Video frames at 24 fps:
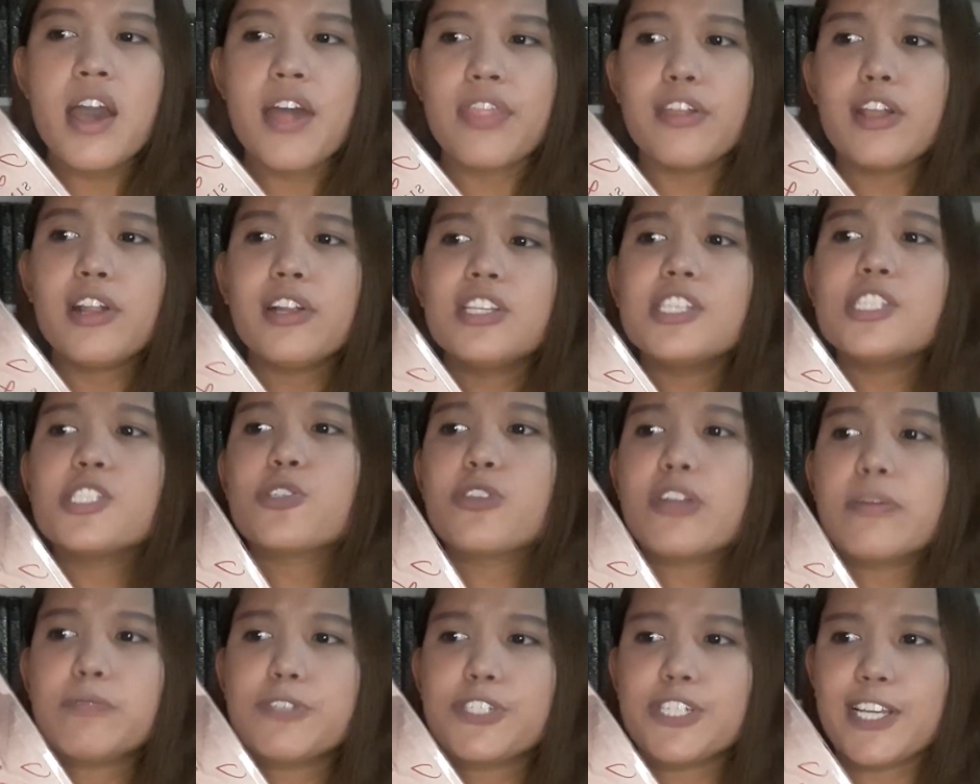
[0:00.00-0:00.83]
Their
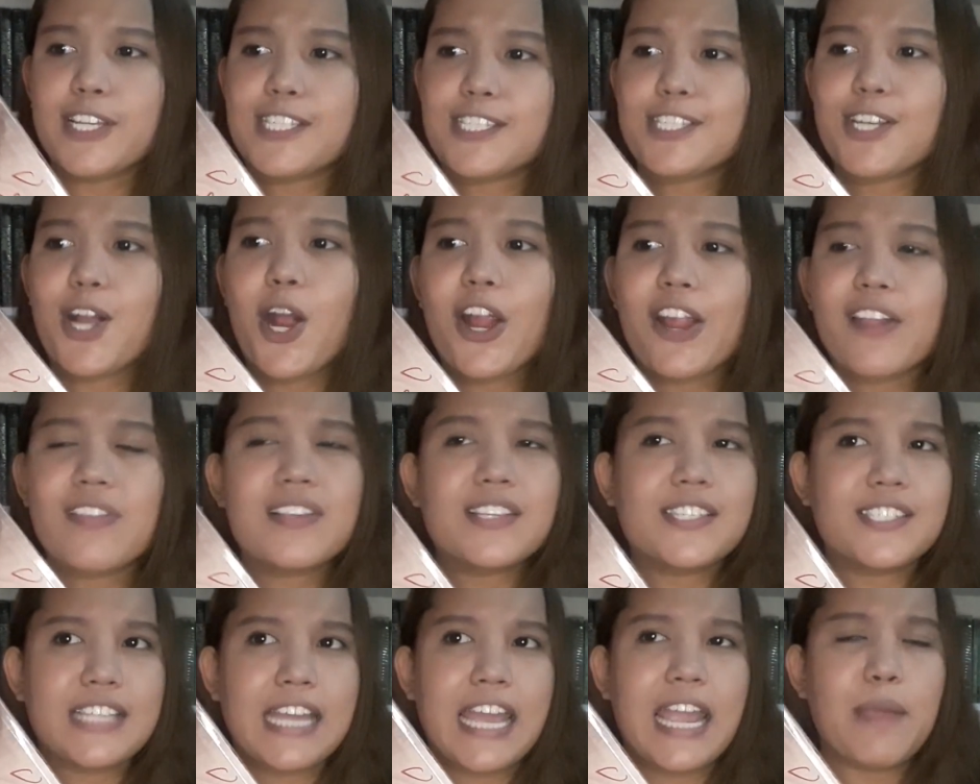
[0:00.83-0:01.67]
descriptions are
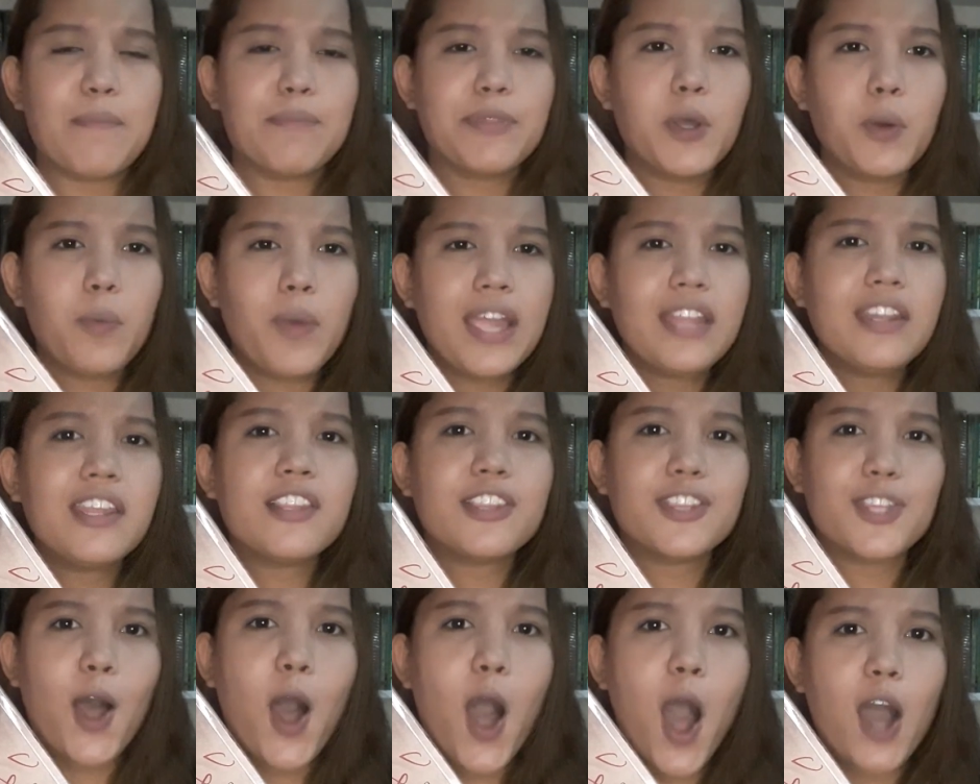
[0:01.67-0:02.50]
the same. The way they
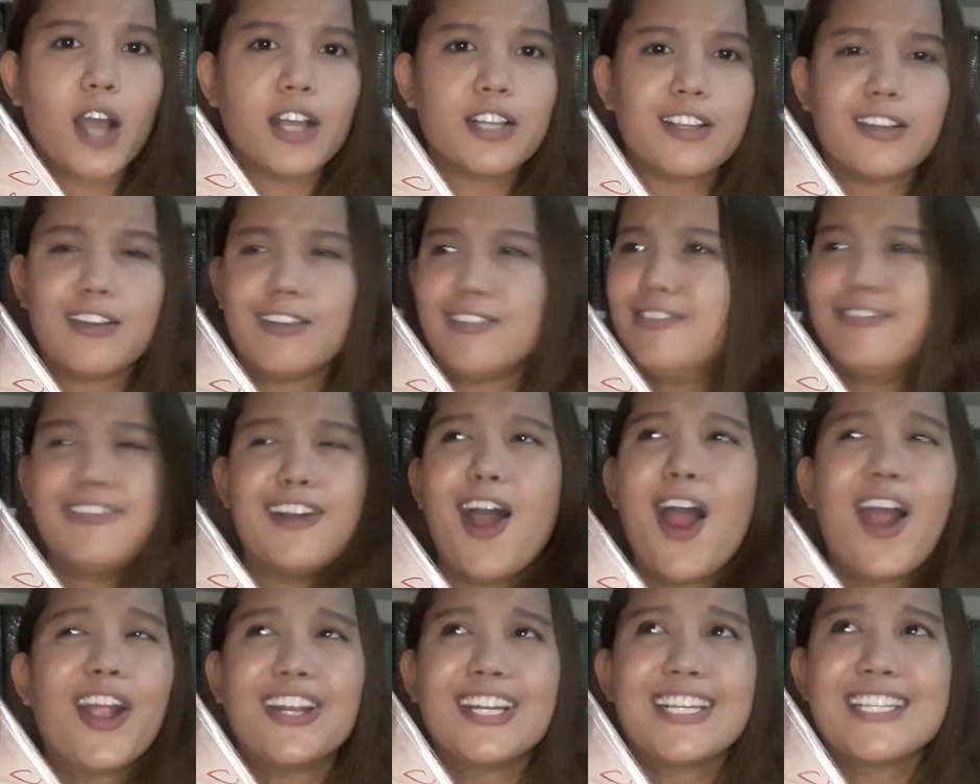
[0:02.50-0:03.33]
talk
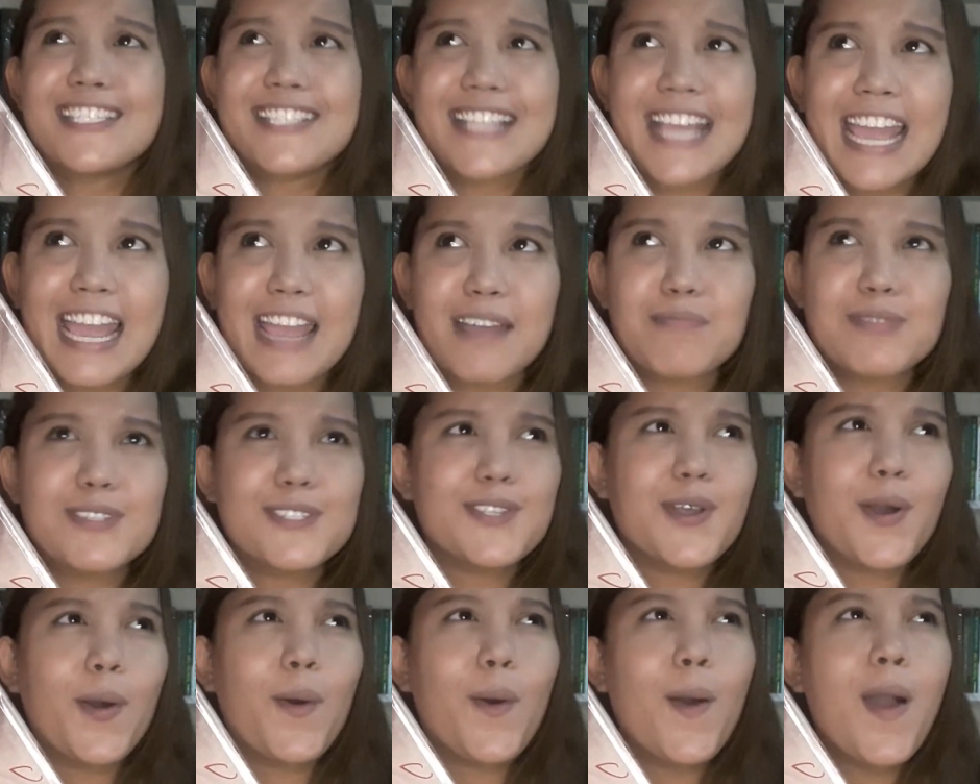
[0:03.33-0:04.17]
are the same.
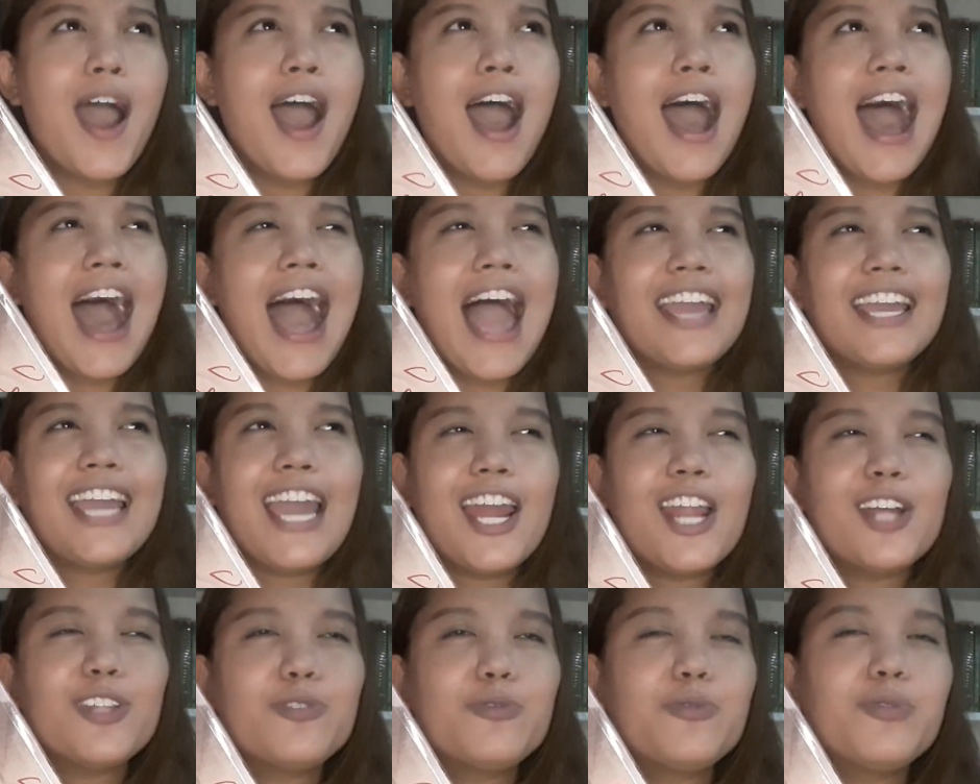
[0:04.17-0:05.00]
So I
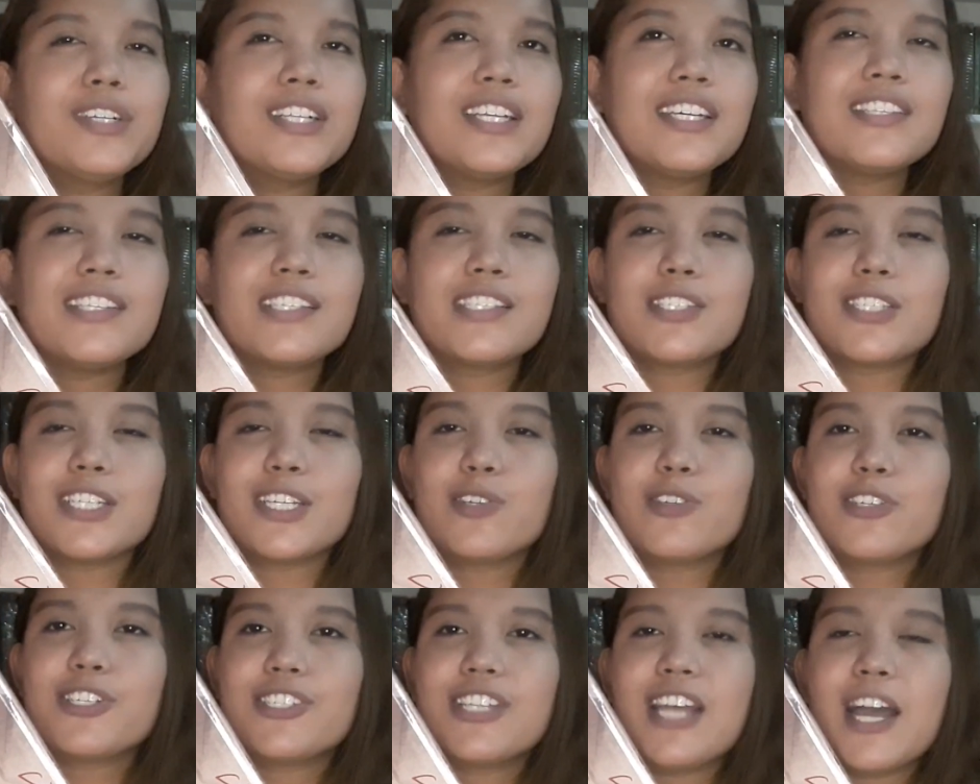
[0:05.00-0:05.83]
cannot really
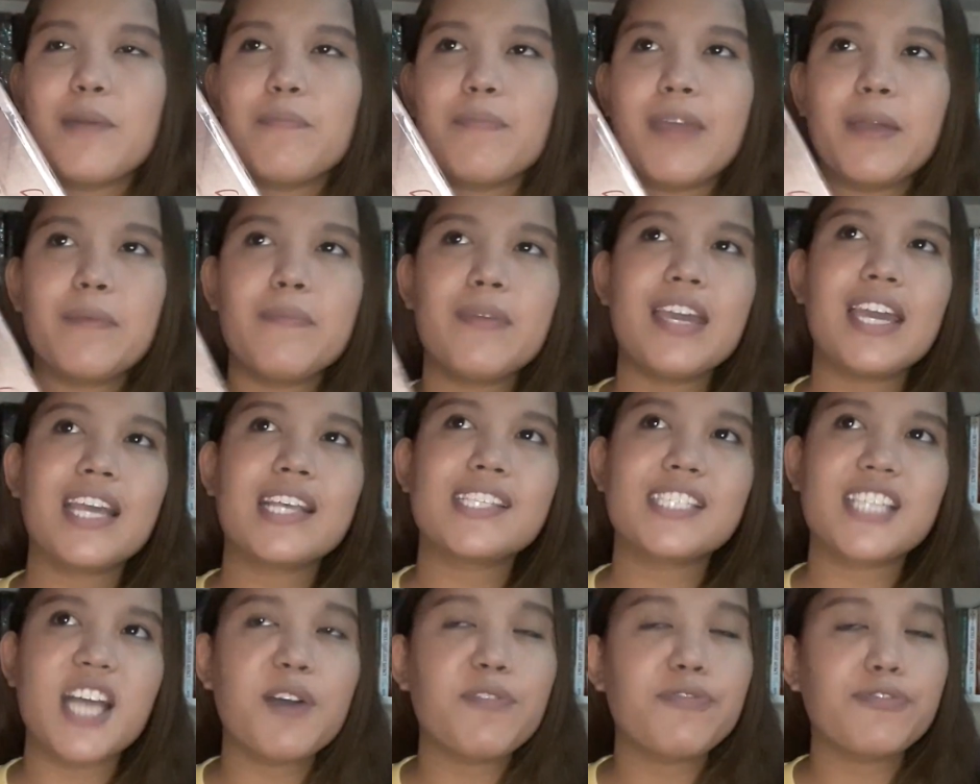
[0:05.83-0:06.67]
distinguish them, maybe
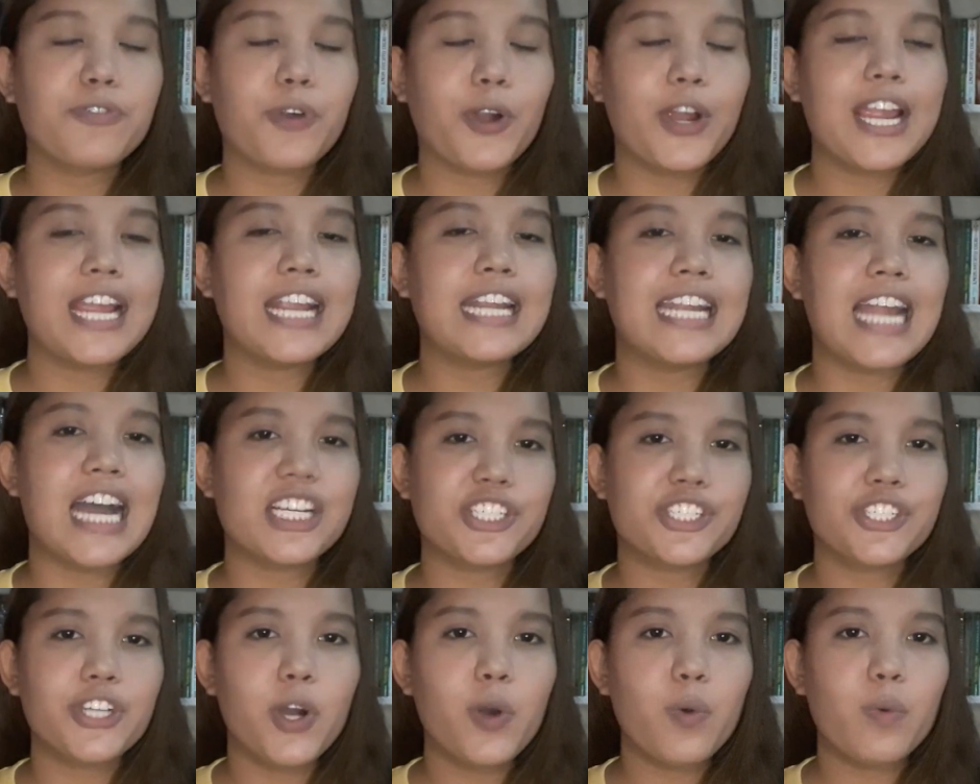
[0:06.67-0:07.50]
except for
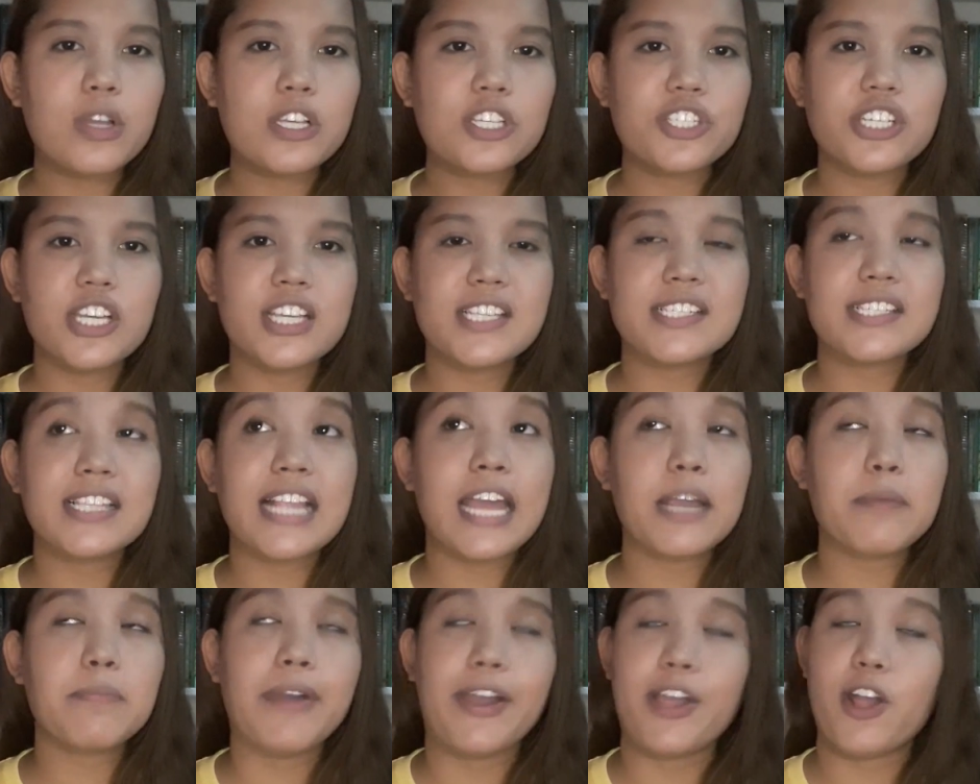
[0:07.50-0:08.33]
Ignacio, which is
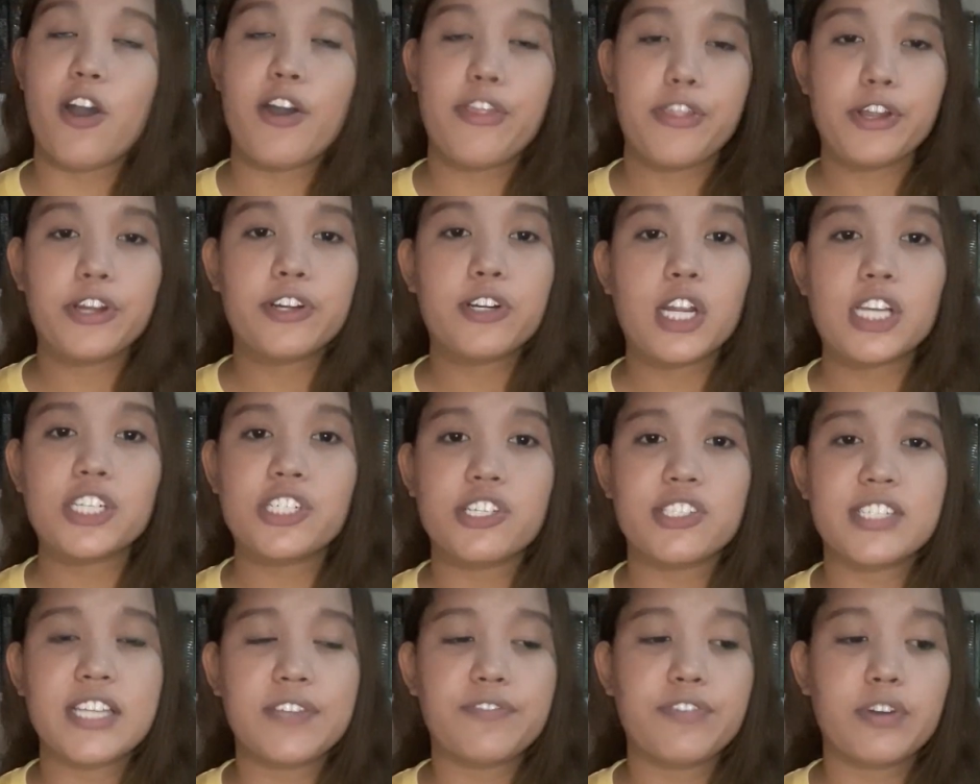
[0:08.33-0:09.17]
like my other crush
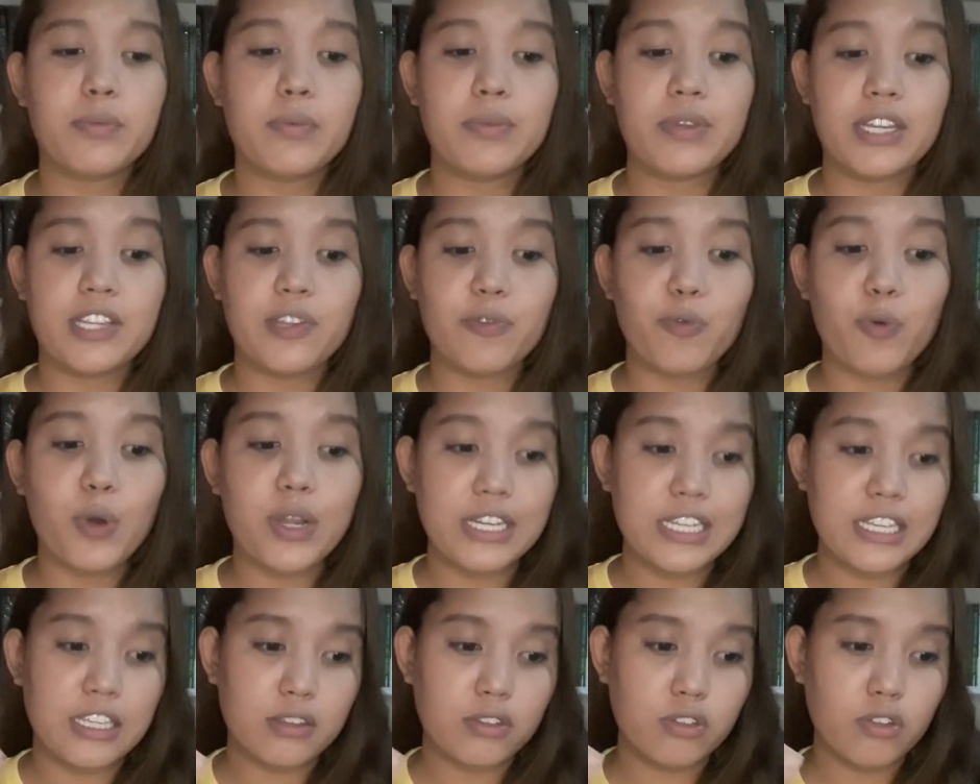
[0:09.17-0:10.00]
aside from
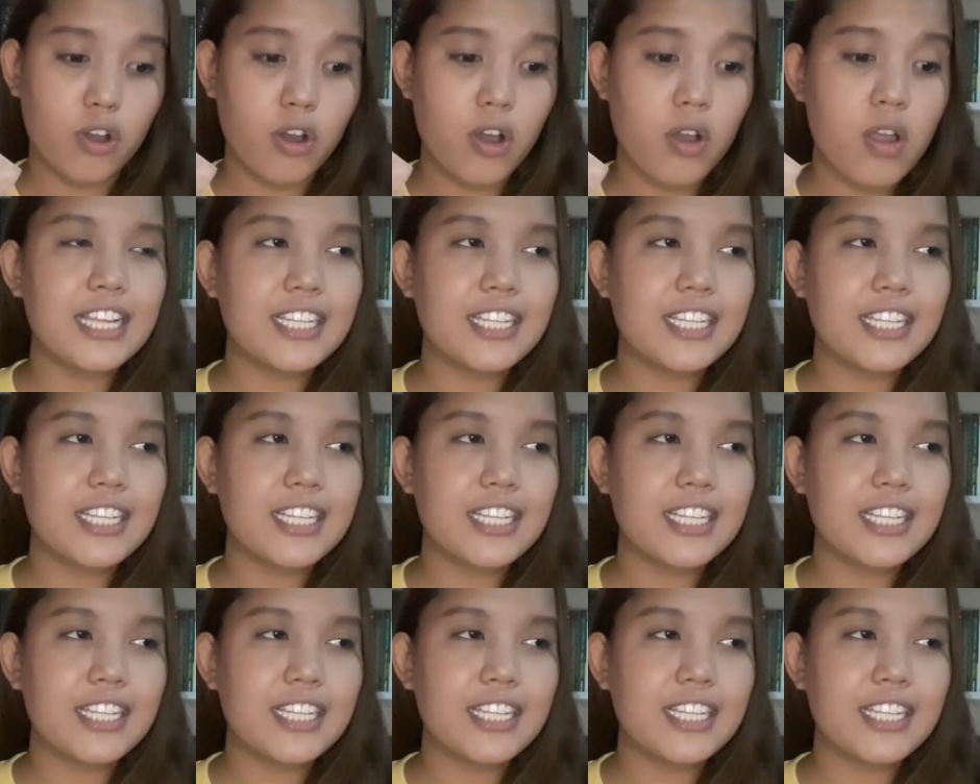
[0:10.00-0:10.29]
Juanito.